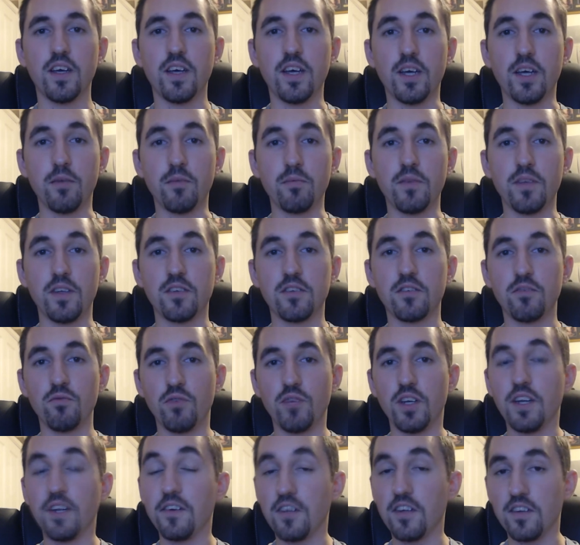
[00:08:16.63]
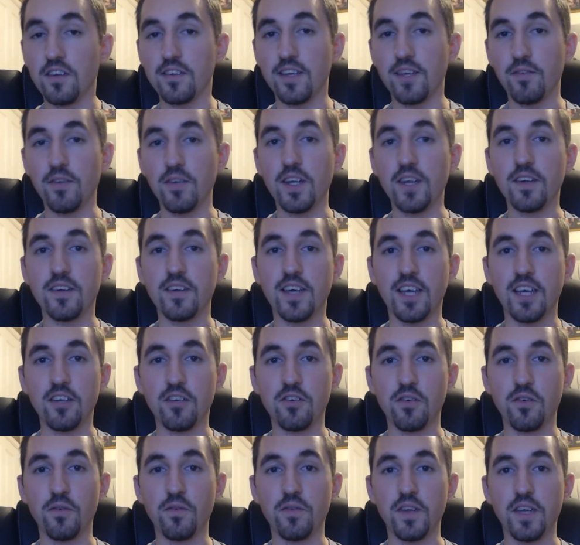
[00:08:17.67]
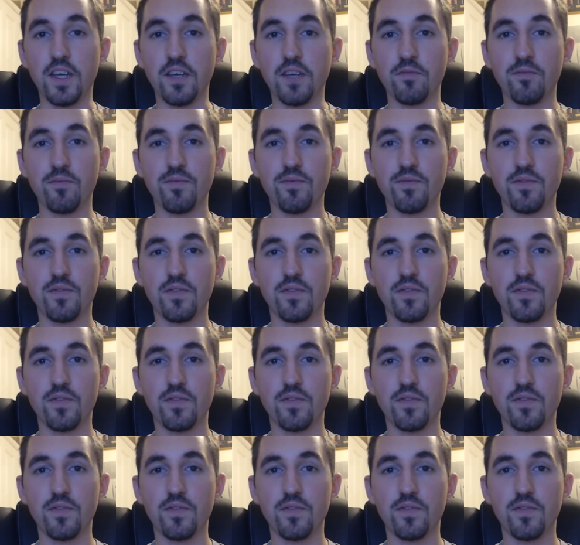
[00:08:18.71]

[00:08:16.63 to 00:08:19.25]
This really does give an indicator of the